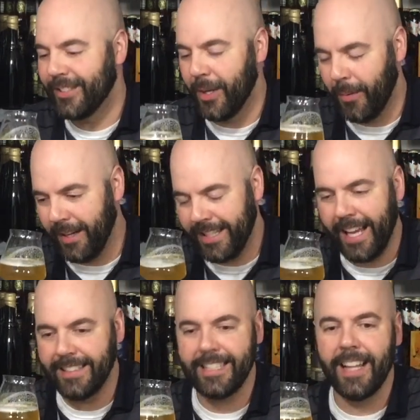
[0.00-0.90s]
So
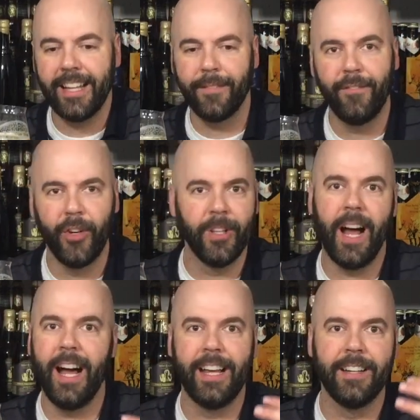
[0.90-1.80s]
yeah, it's not like full
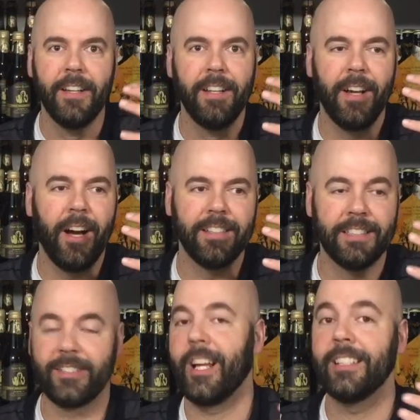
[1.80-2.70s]
on
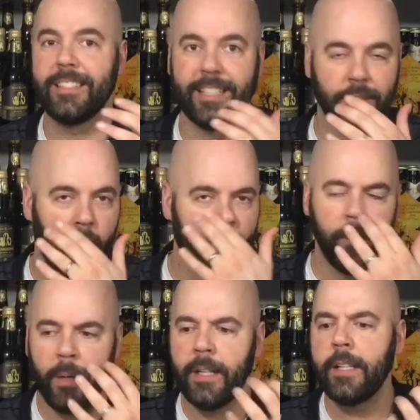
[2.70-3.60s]
disgusting
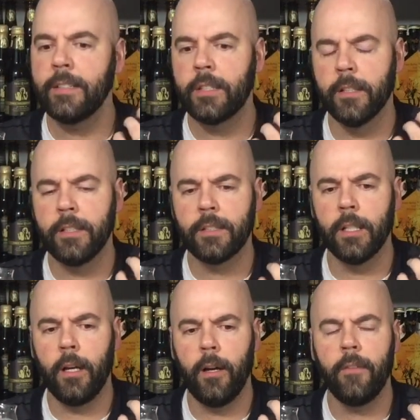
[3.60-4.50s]
sulfur, but there is
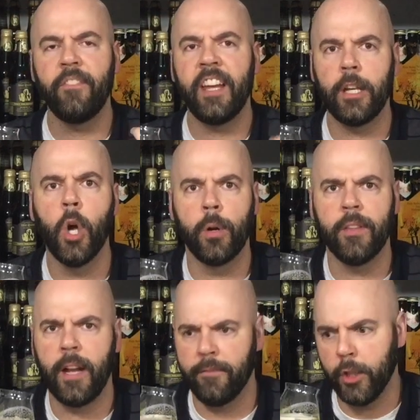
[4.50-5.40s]
a faint note
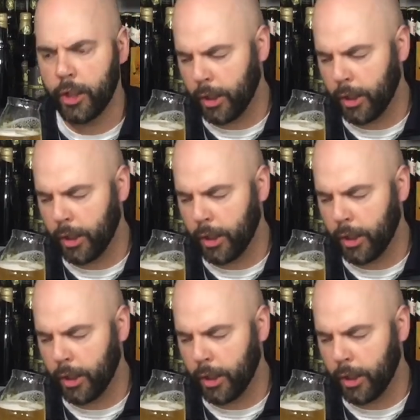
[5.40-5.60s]
of that for